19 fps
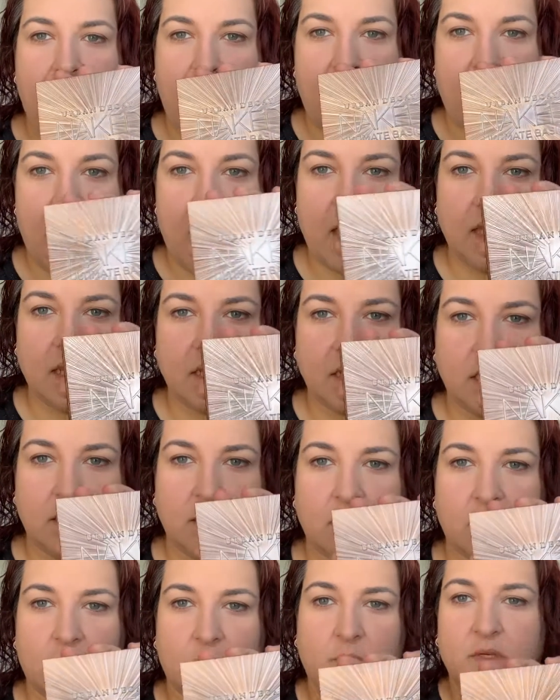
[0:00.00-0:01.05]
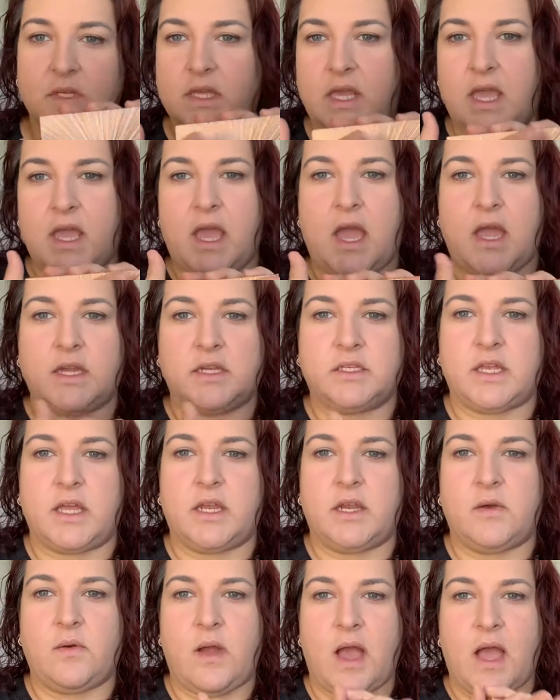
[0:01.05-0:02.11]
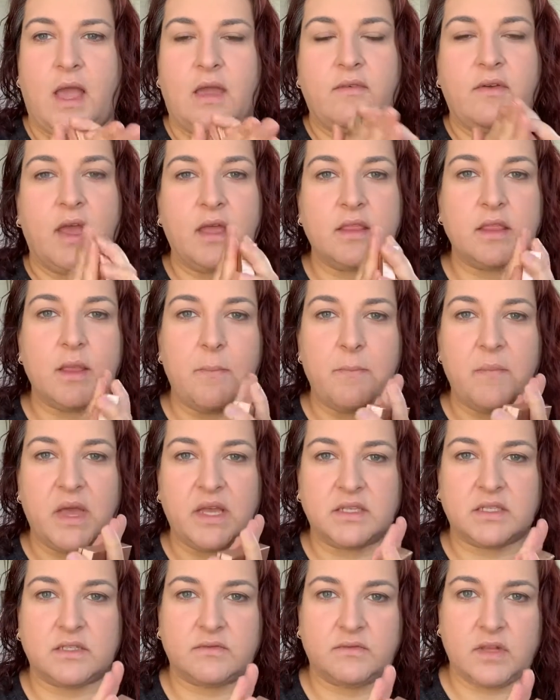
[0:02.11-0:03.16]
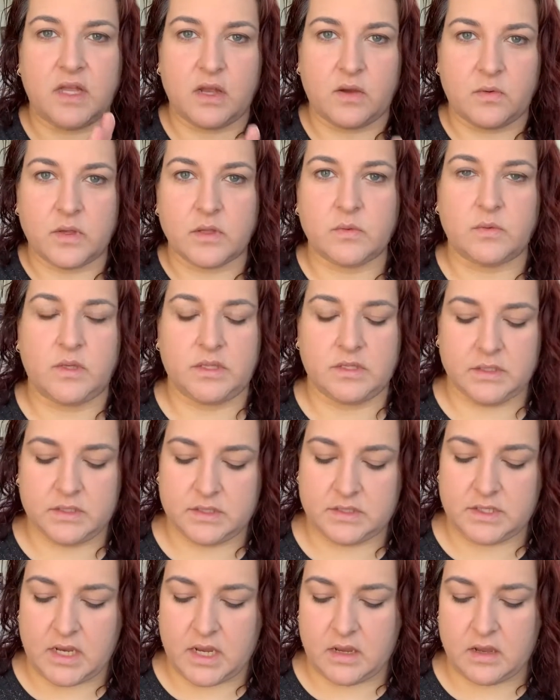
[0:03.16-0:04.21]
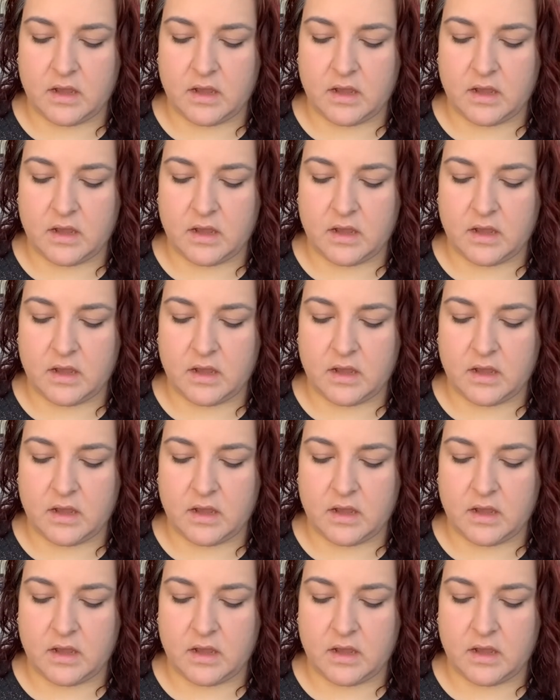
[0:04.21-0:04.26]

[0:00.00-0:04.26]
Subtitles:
Any Urban Decay eyeshadow I've had the best of luck with it staying